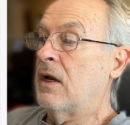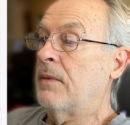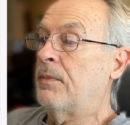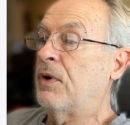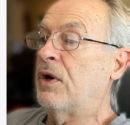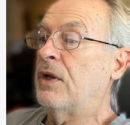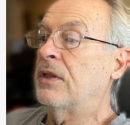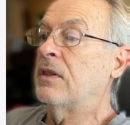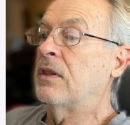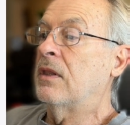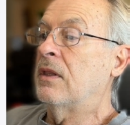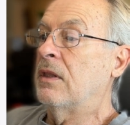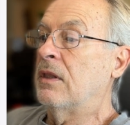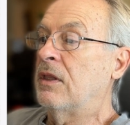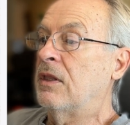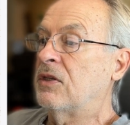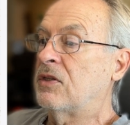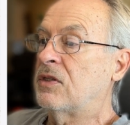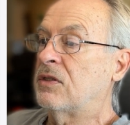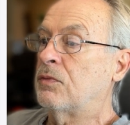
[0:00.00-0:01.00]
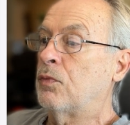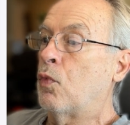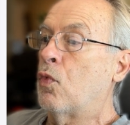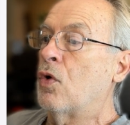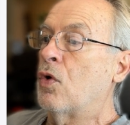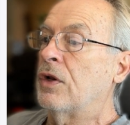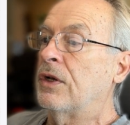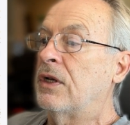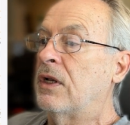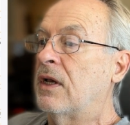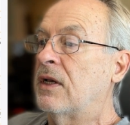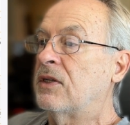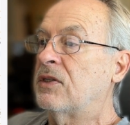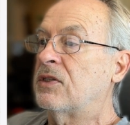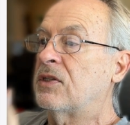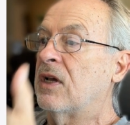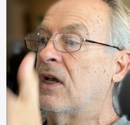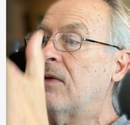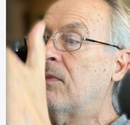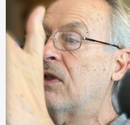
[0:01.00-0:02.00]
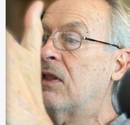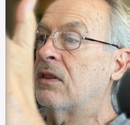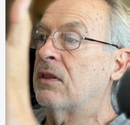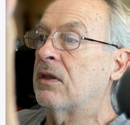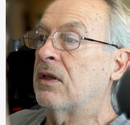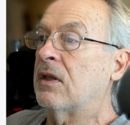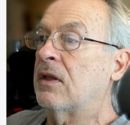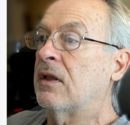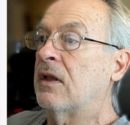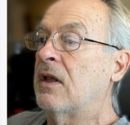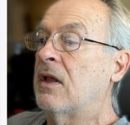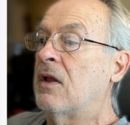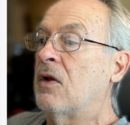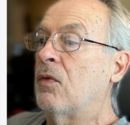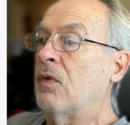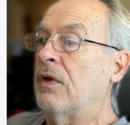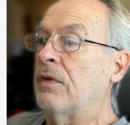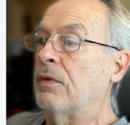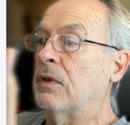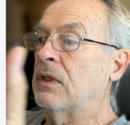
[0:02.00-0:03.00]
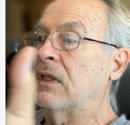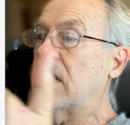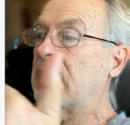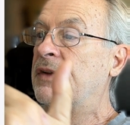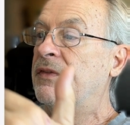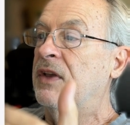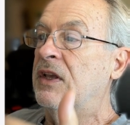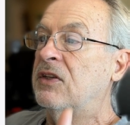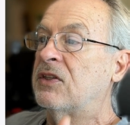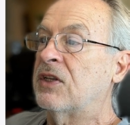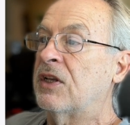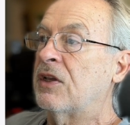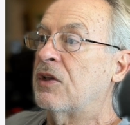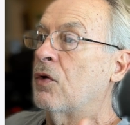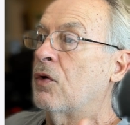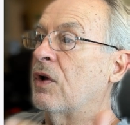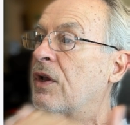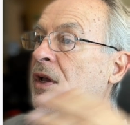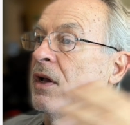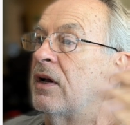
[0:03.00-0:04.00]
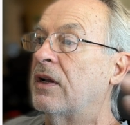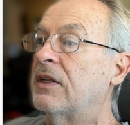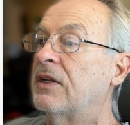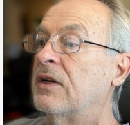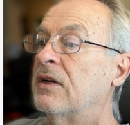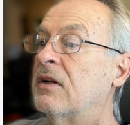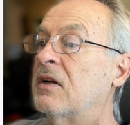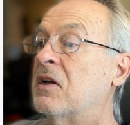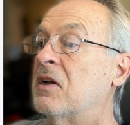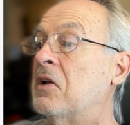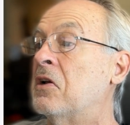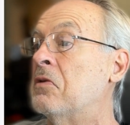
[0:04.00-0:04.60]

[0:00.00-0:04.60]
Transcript: But this is one nice timing thing with a lot of async going on here.